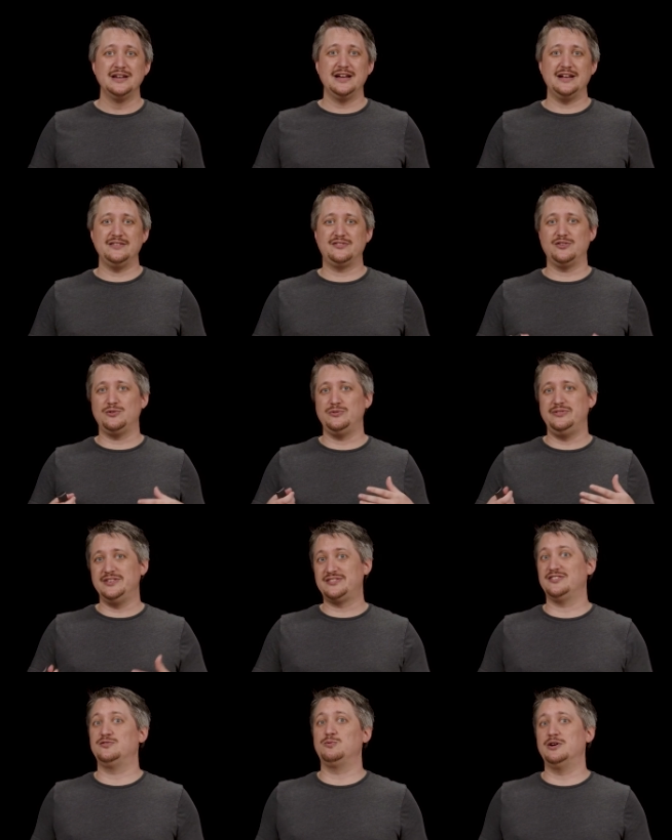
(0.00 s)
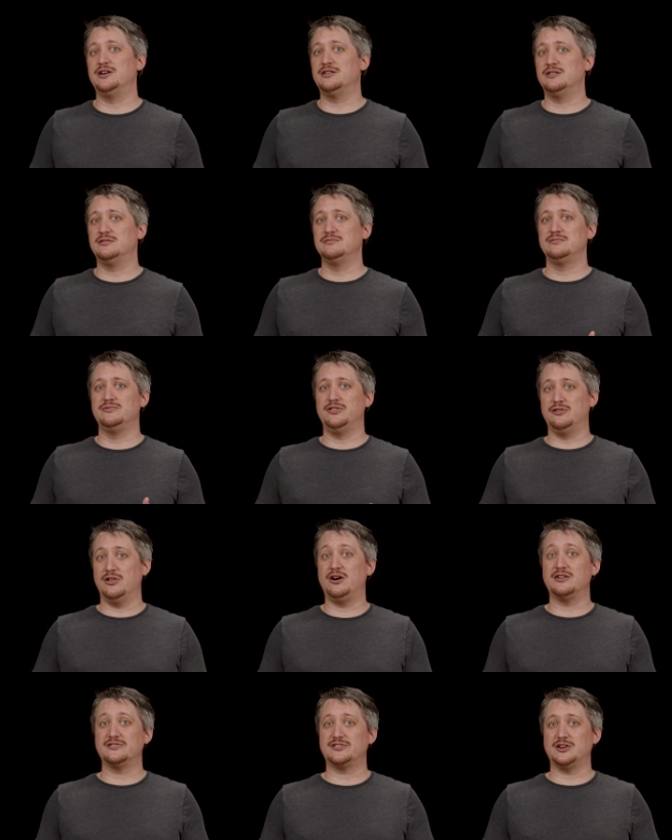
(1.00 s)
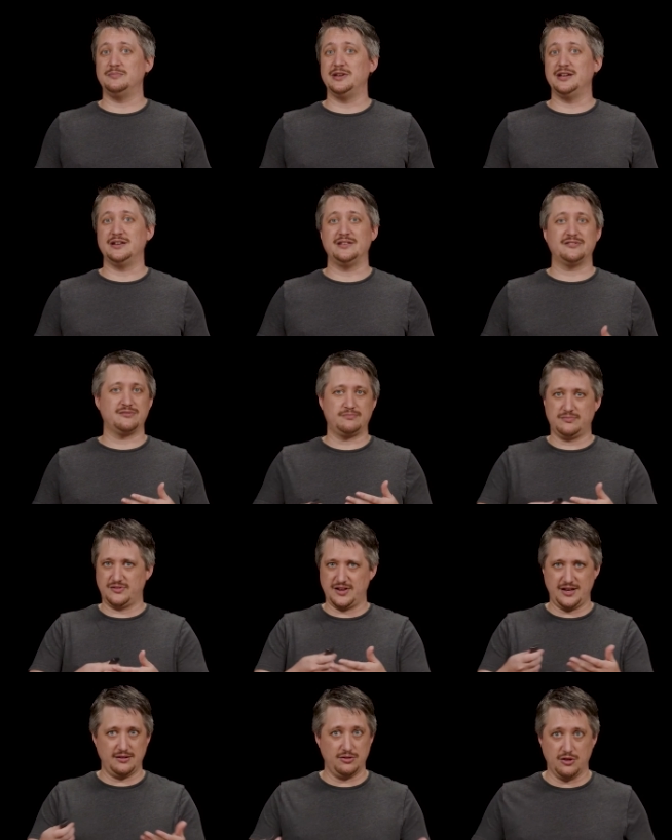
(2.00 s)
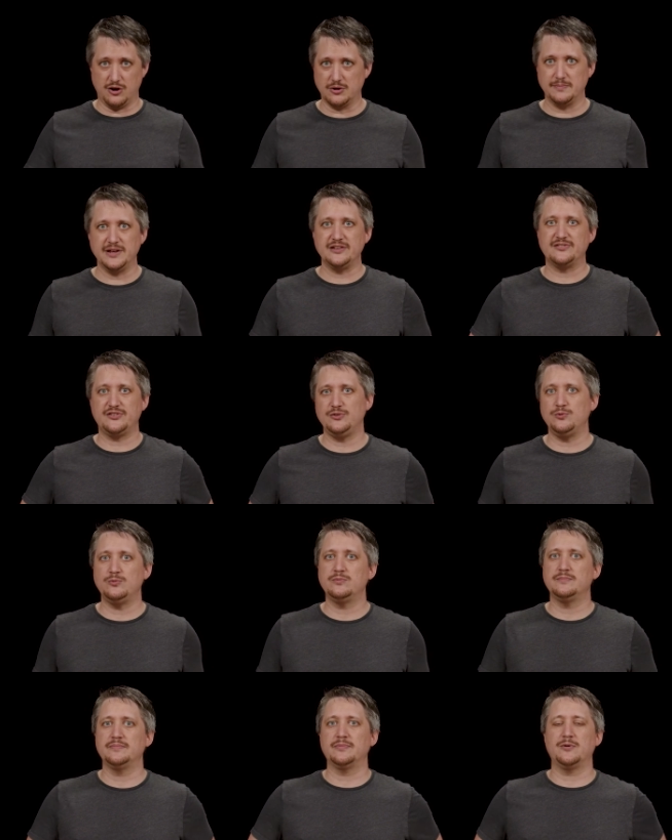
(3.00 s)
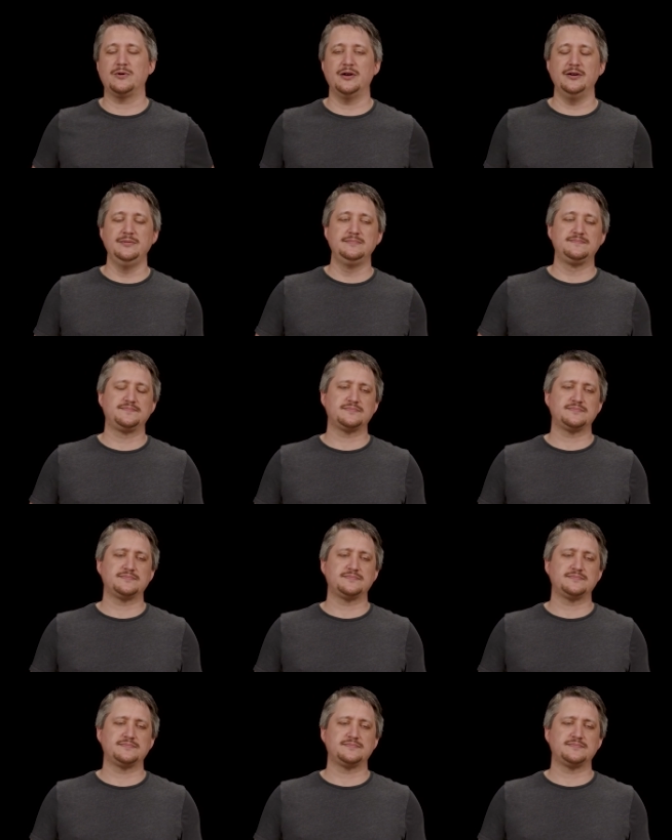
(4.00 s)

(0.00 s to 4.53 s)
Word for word: and so this is where the logs come in as, say, log base 2, okay?